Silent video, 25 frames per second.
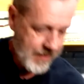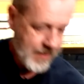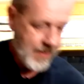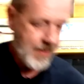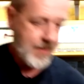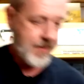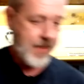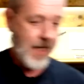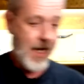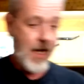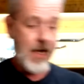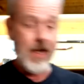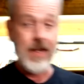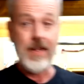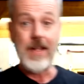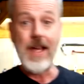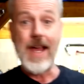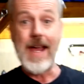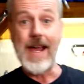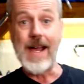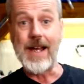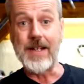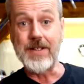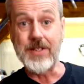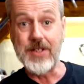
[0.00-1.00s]
So
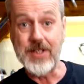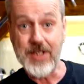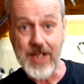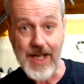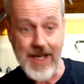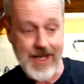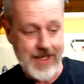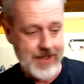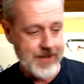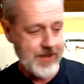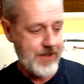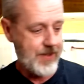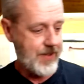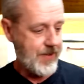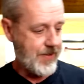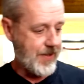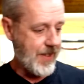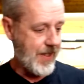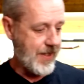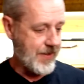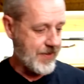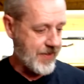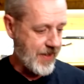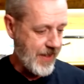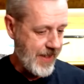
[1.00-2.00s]
our tent,
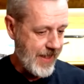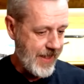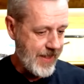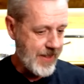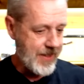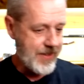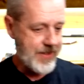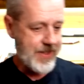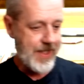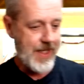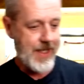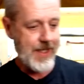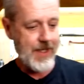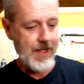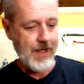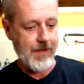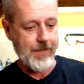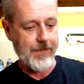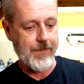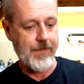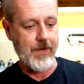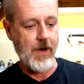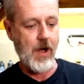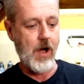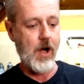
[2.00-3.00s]
there's an inner tent, a
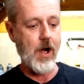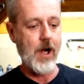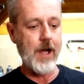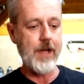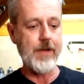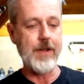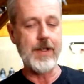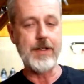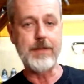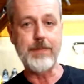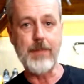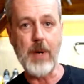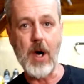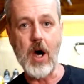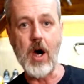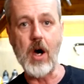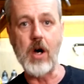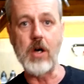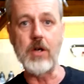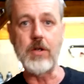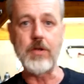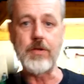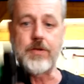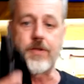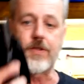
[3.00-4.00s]
fly, there's
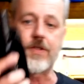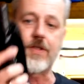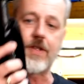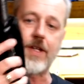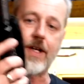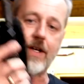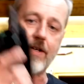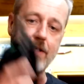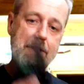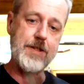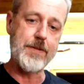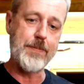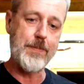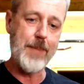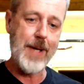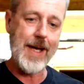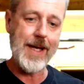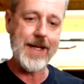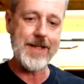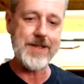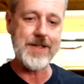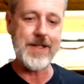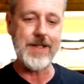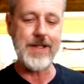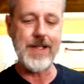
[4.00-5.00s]
poles, there is
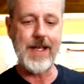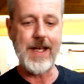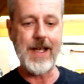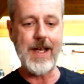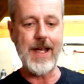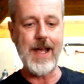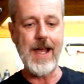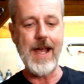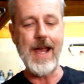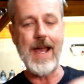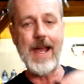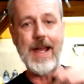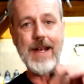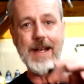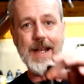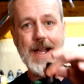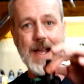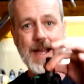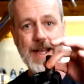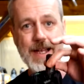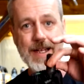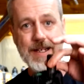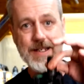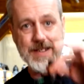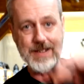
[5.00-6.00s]
pegs in there and
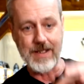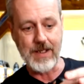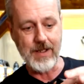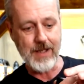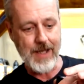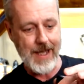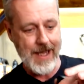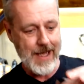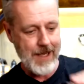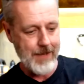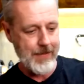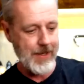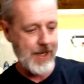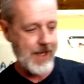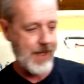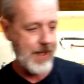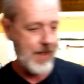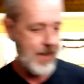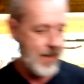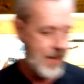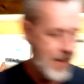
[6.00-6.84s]
a little hammer.